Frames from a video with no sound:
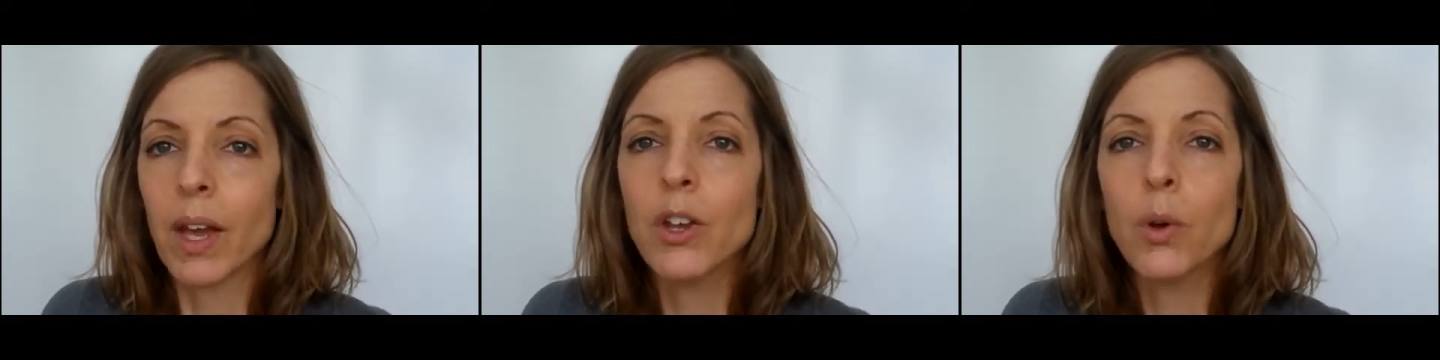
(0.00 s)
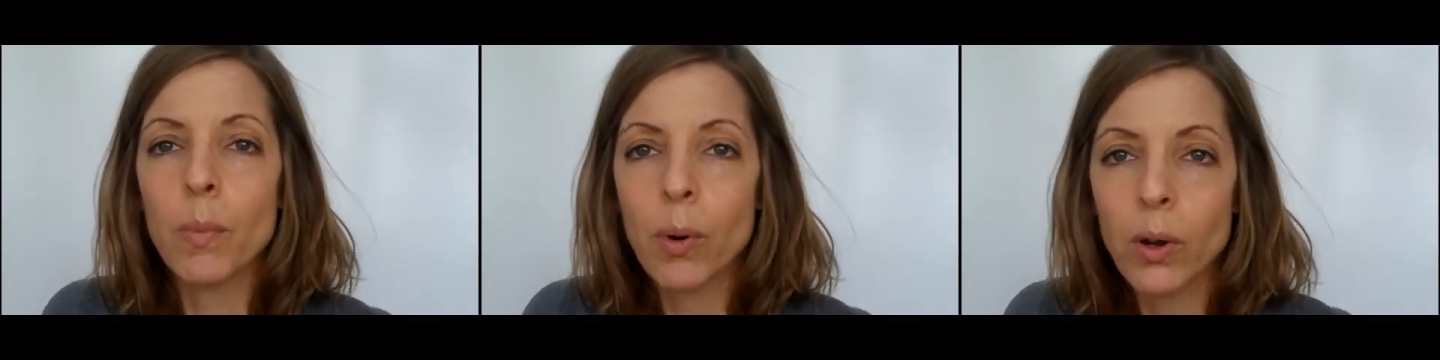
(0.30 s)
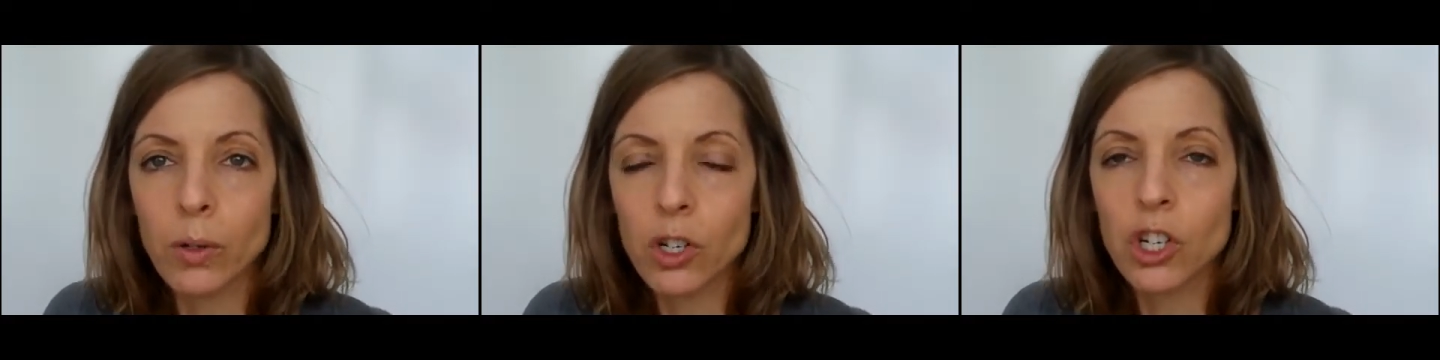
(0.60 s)
a new
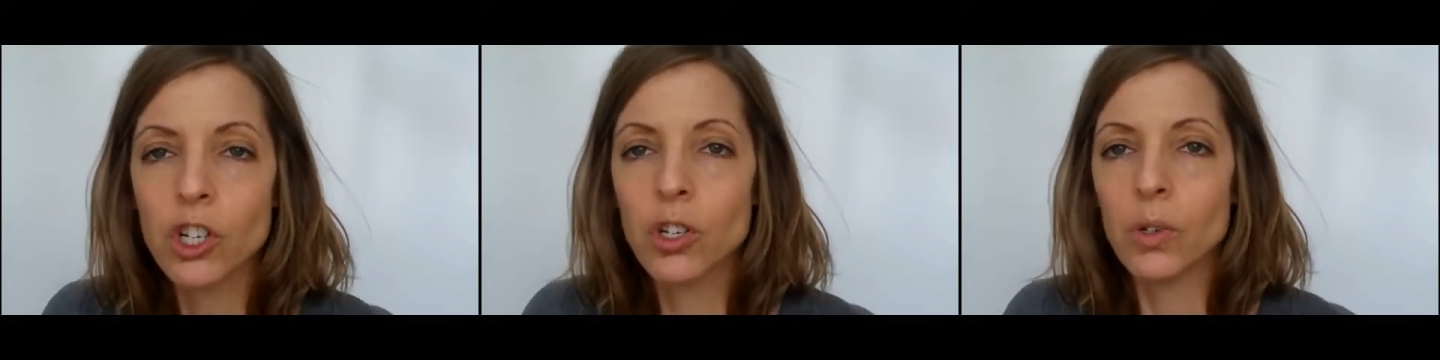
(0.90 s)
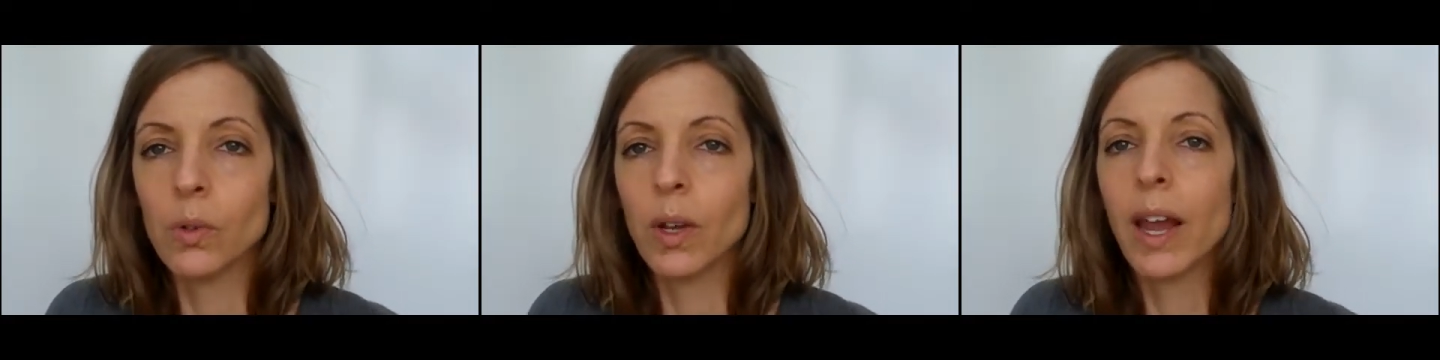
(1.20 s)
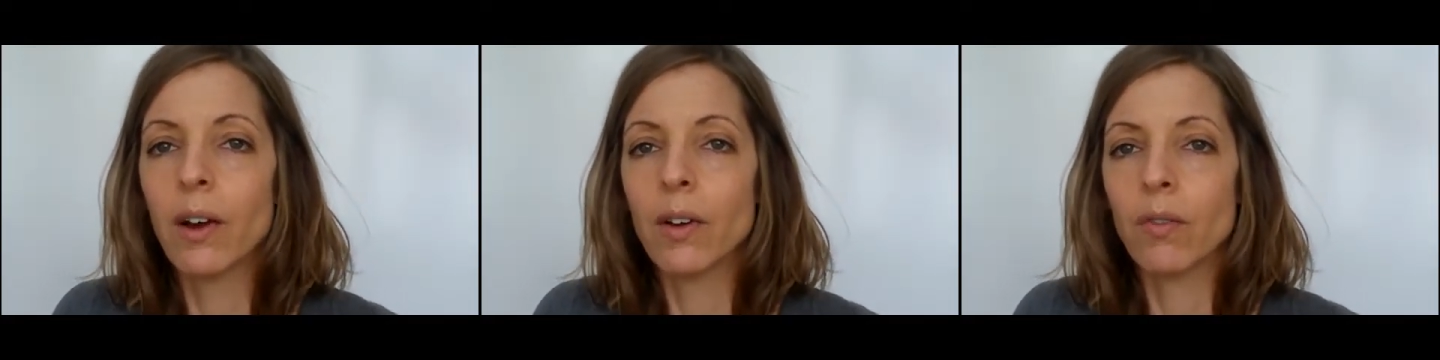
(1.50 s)
approach to
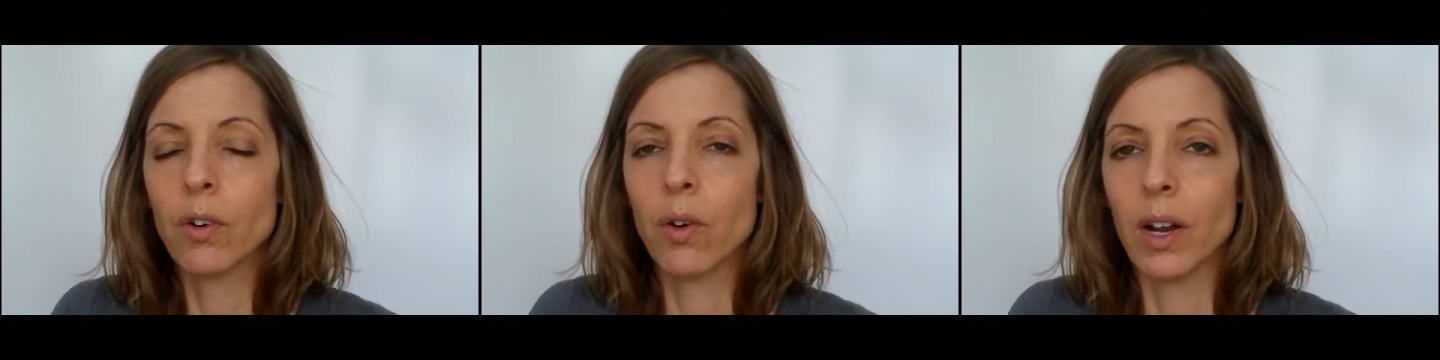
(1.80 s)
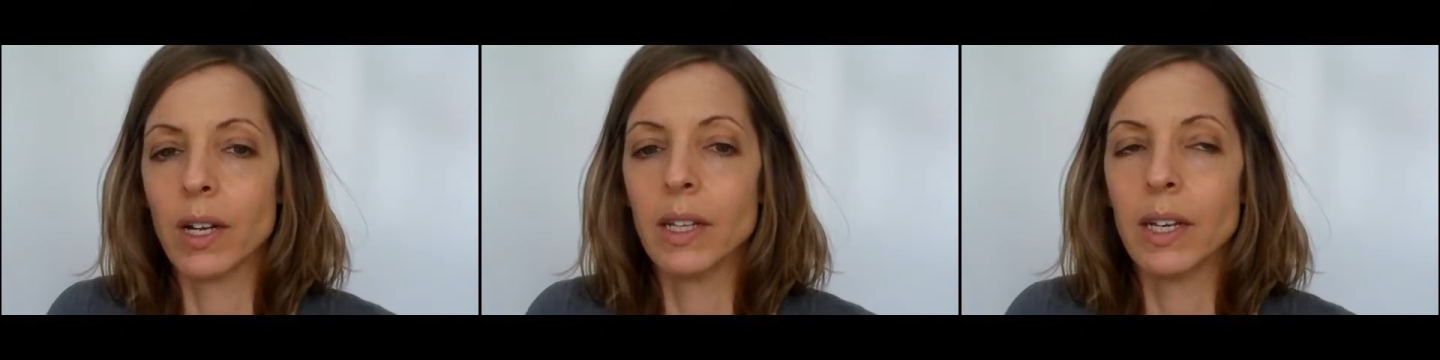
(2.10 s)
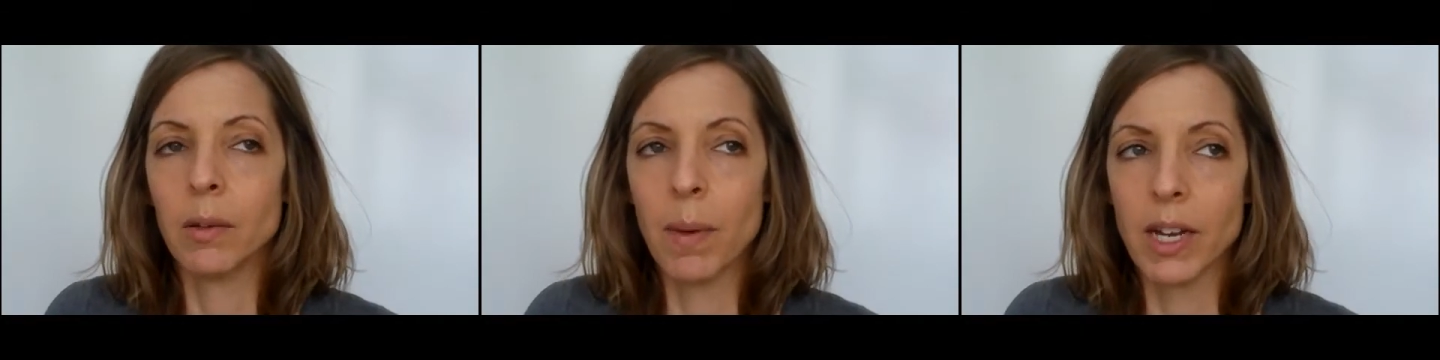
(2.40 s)
caring for chronically
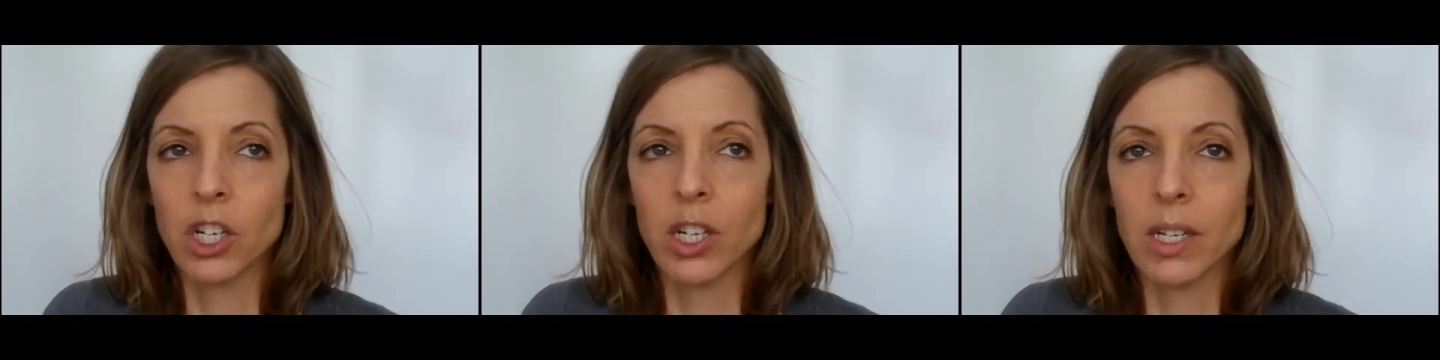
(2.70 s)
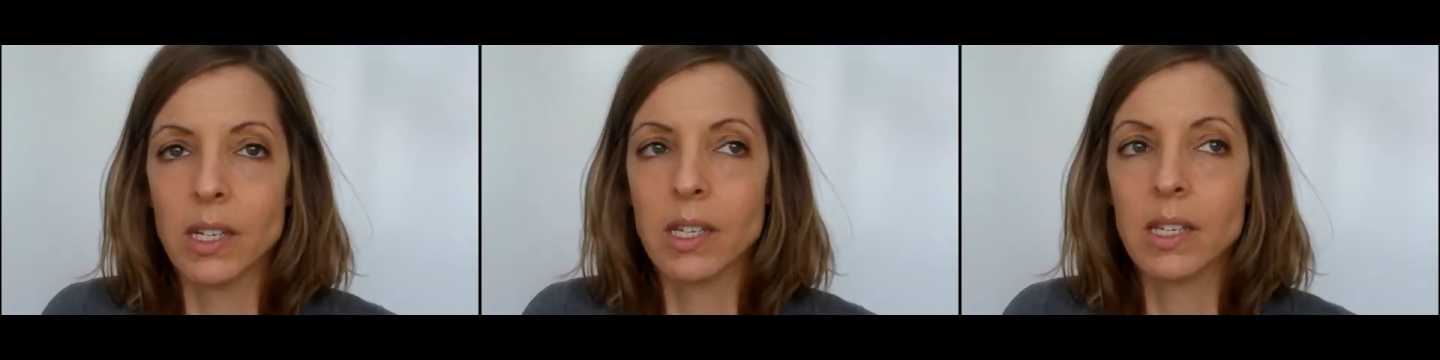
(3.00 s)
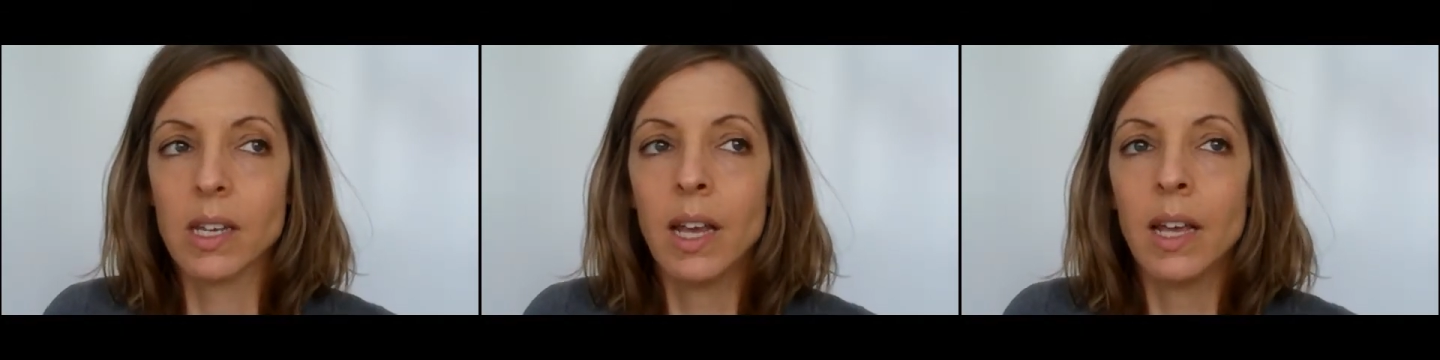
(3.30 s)
ill
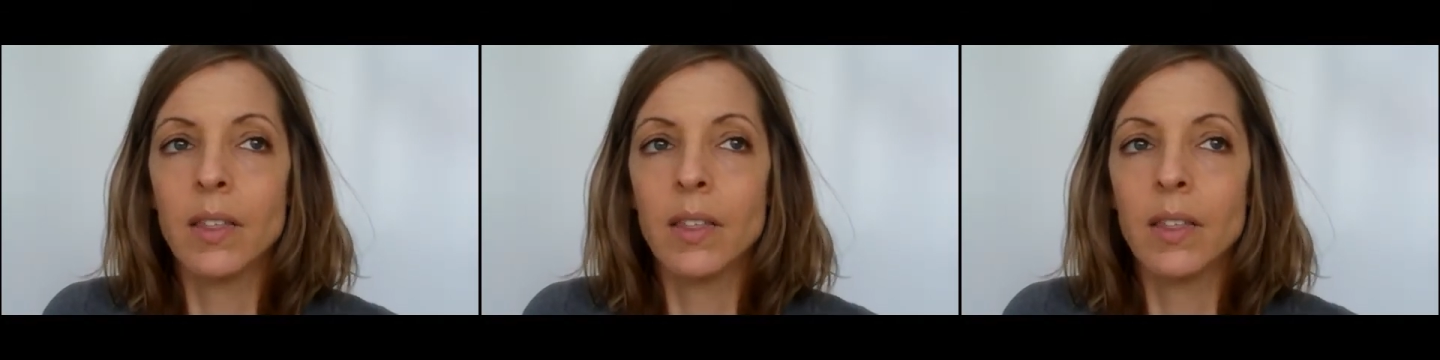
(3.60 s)
patients.